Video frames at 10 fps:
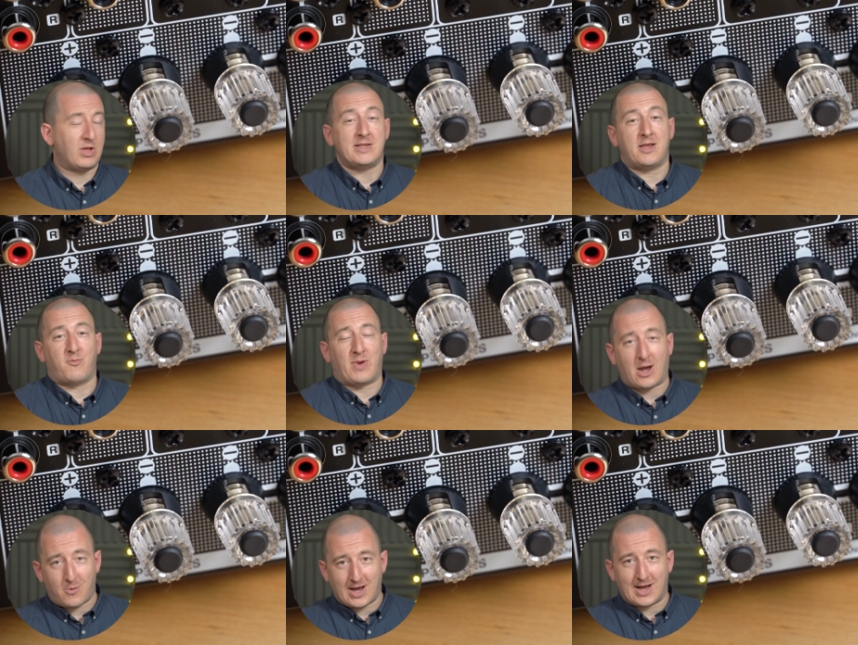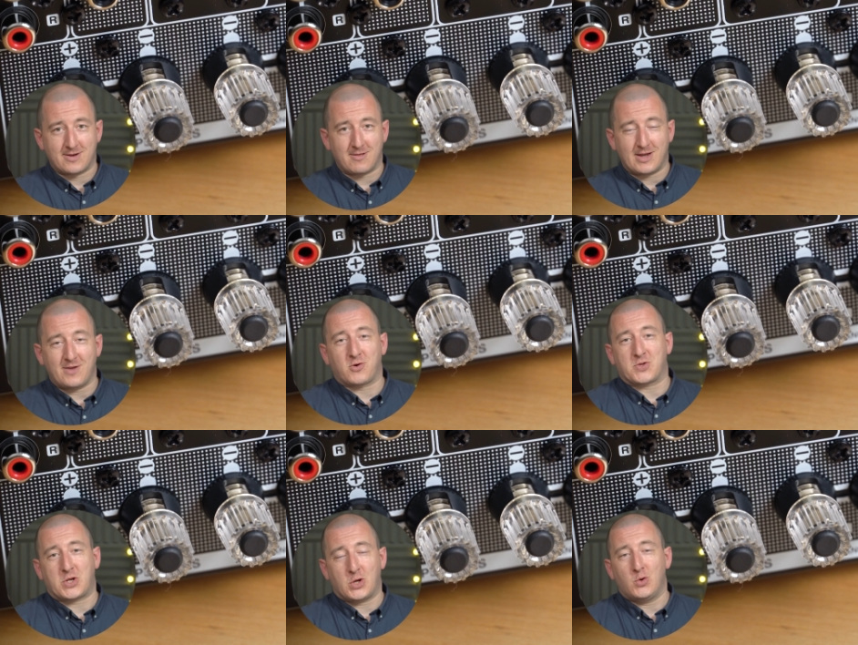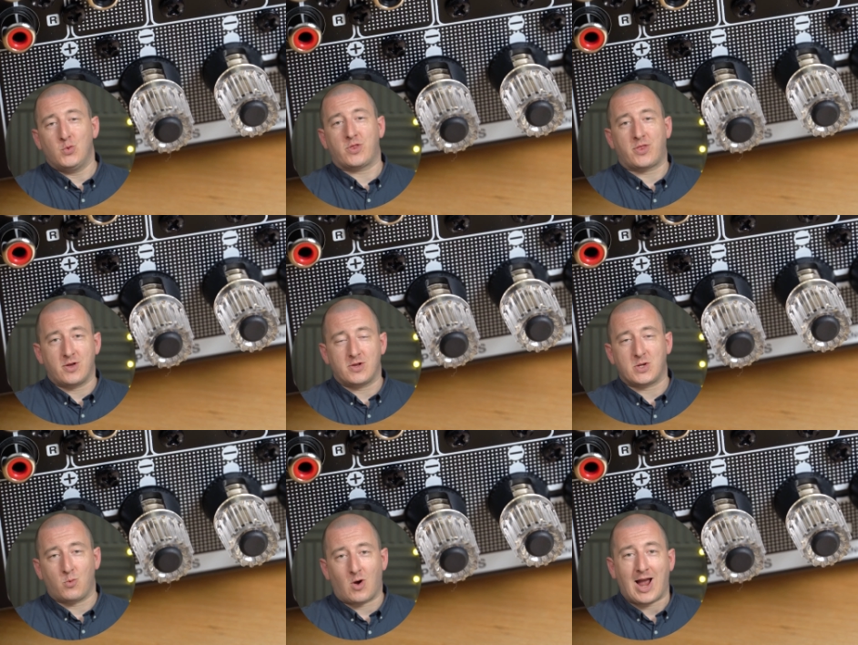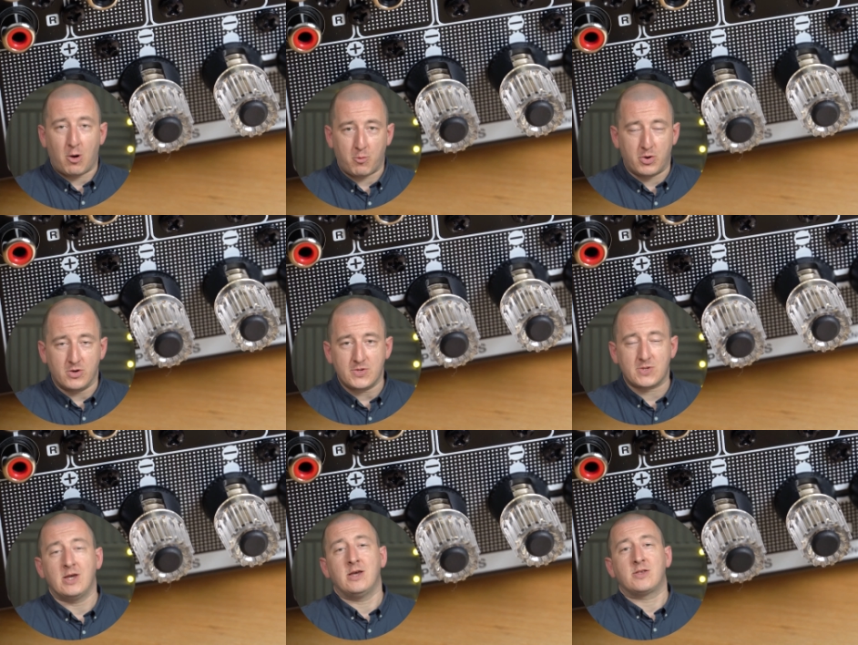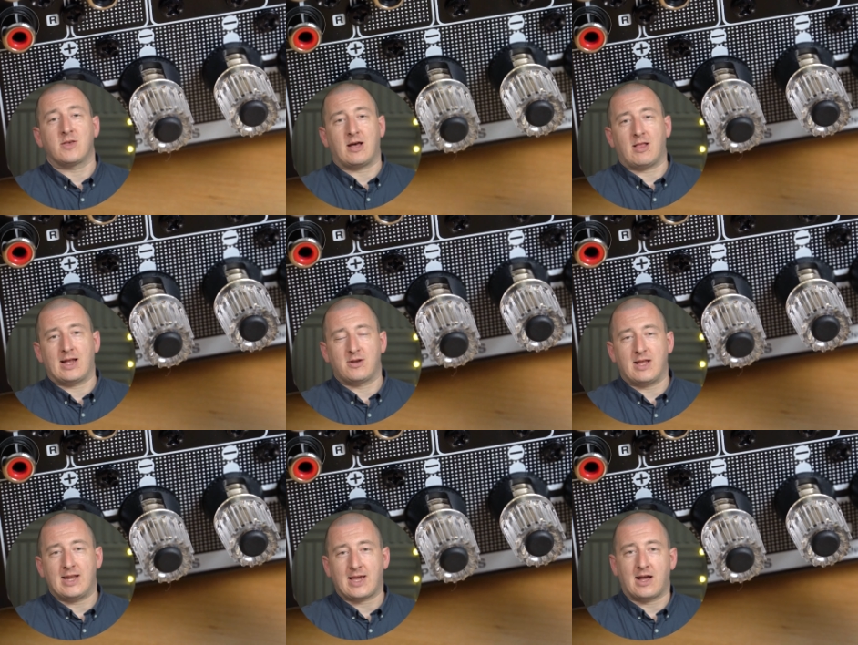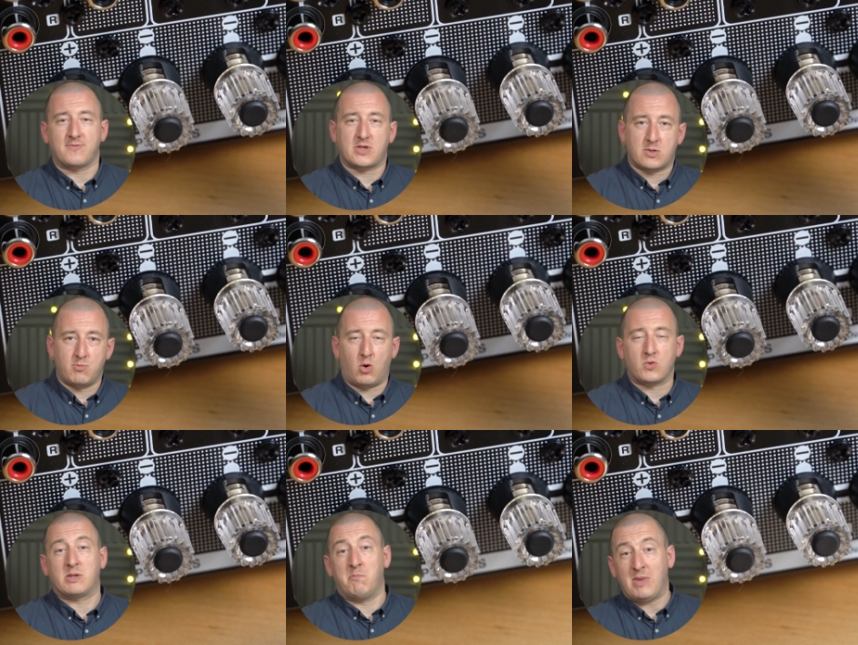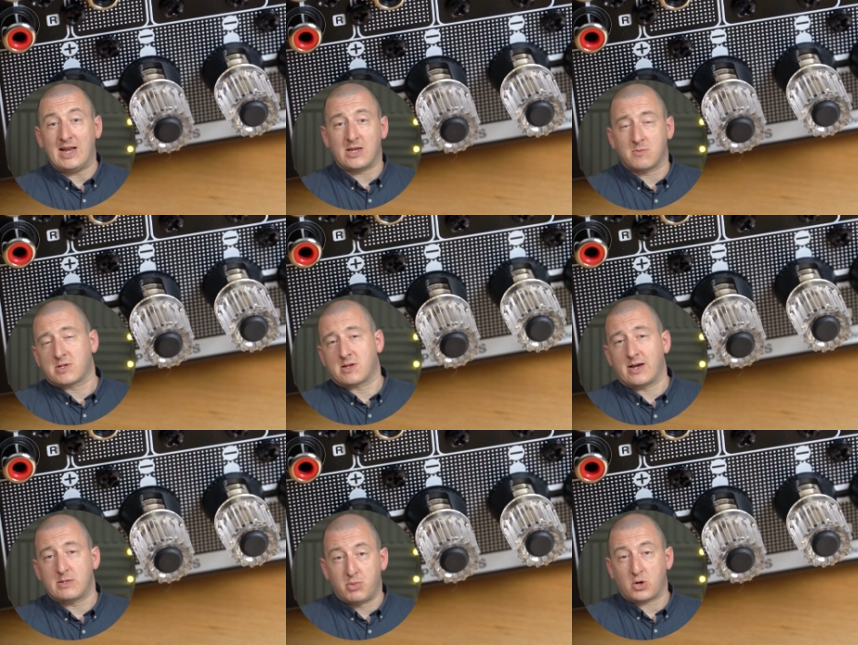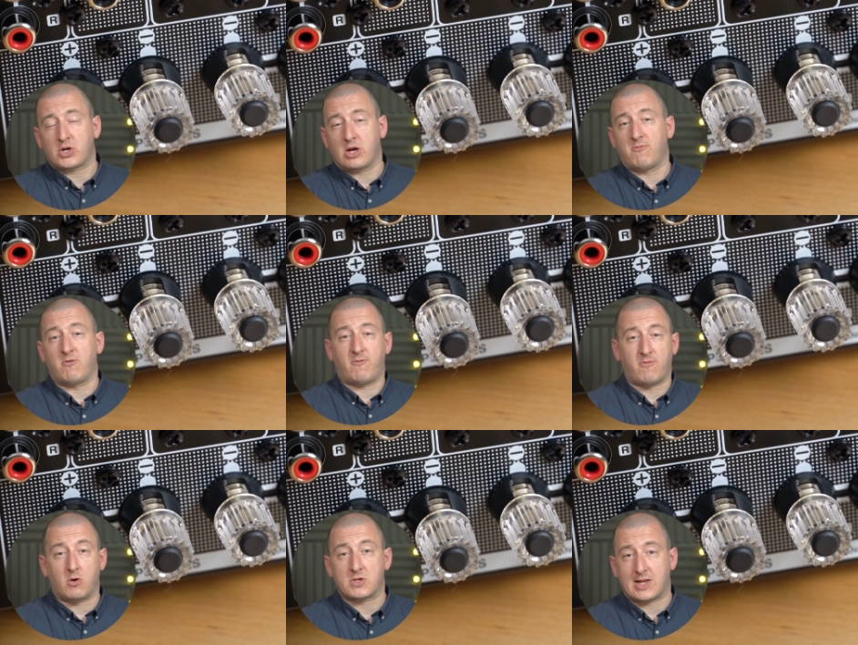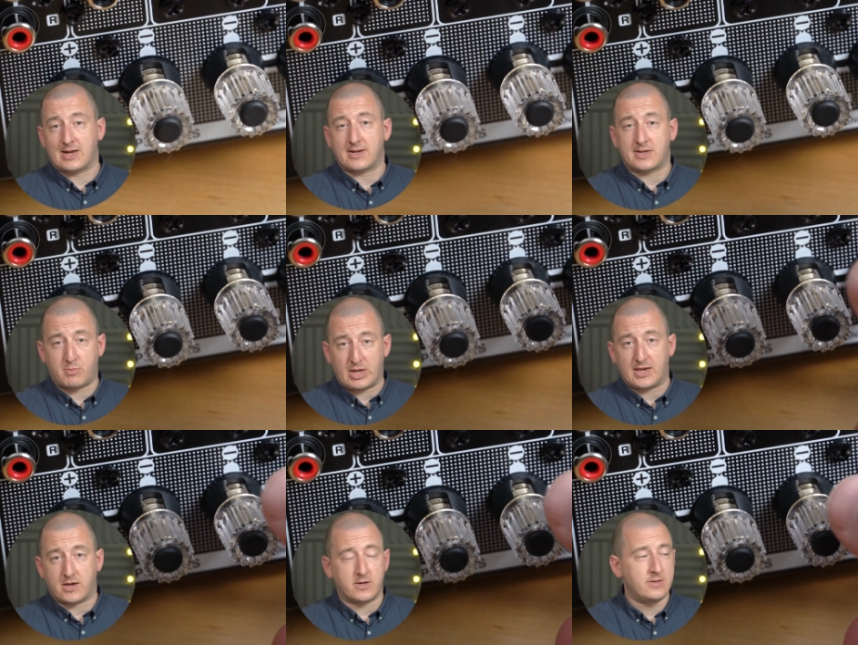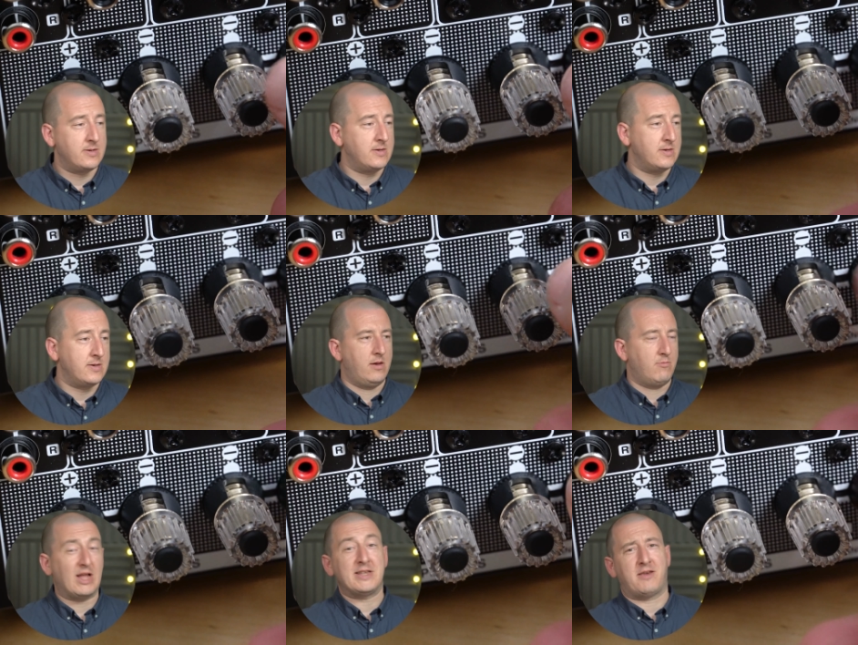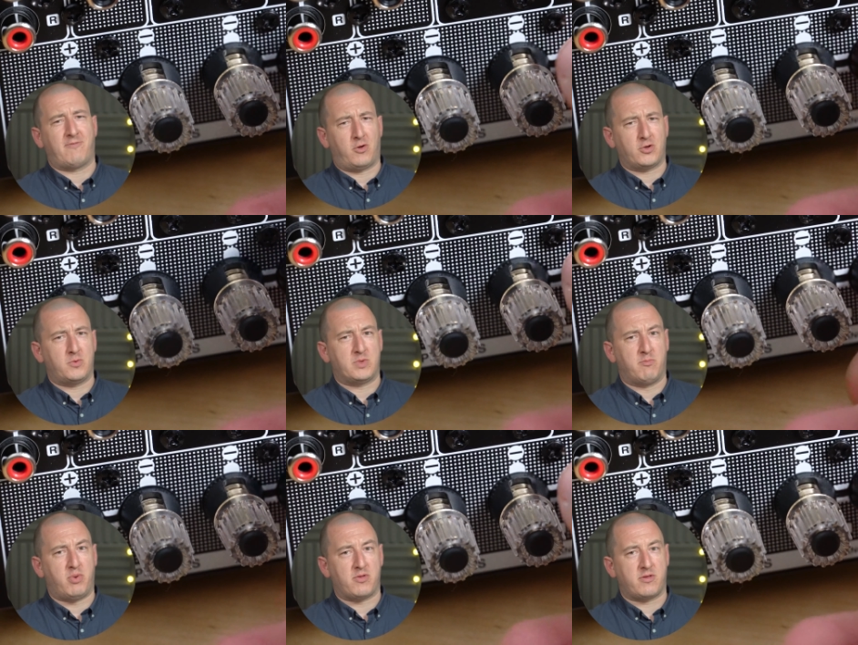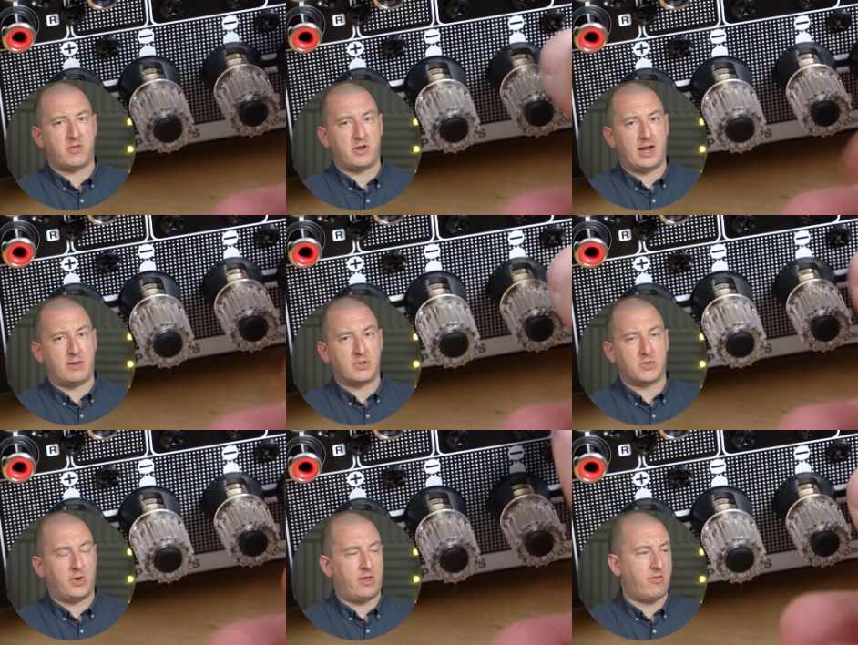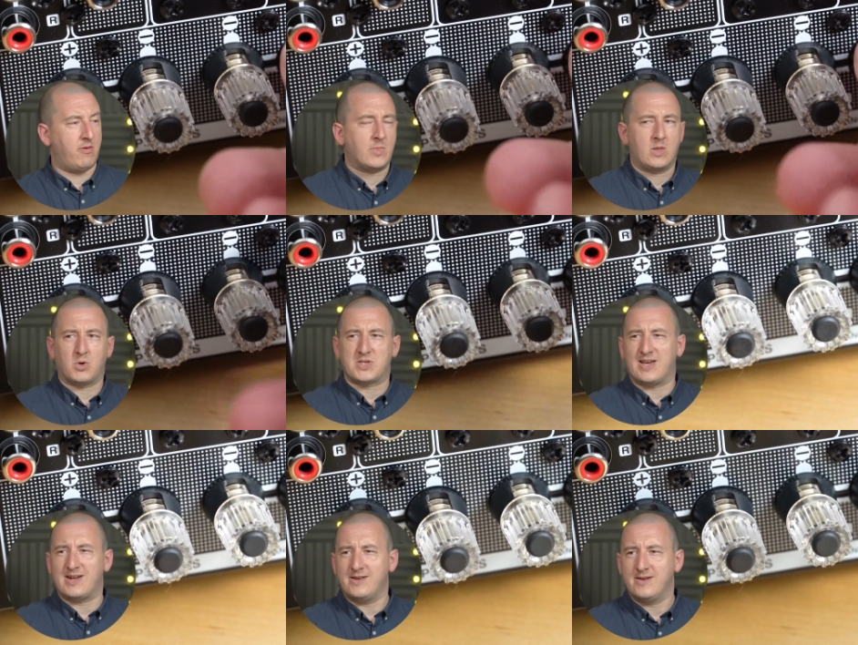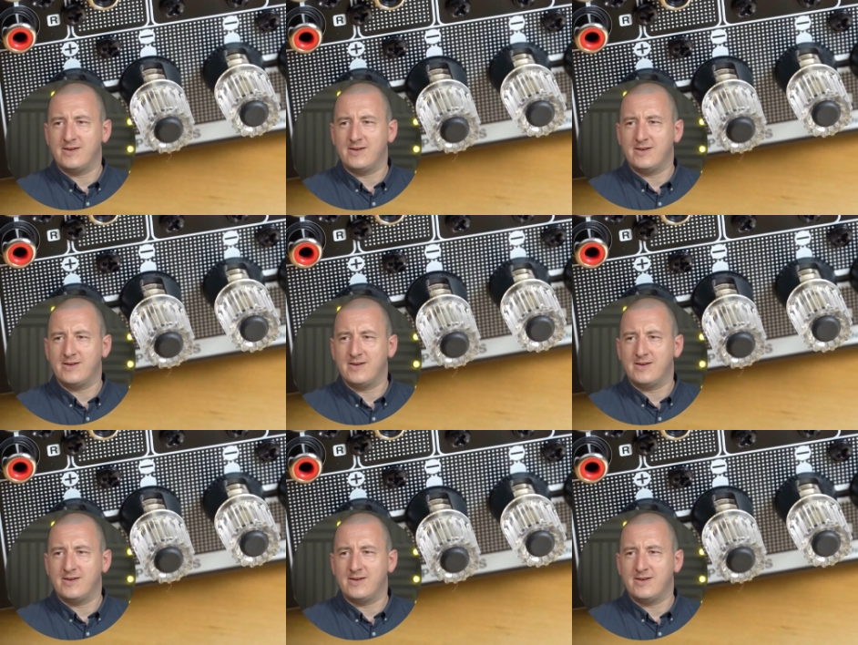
Plenty of power handling. You've got two 30-watt outputs, so that'll handle any kind of small to medium-sized bookshelf or floor standing speaker. Plenty of volume to bother the neighbours with. What's that?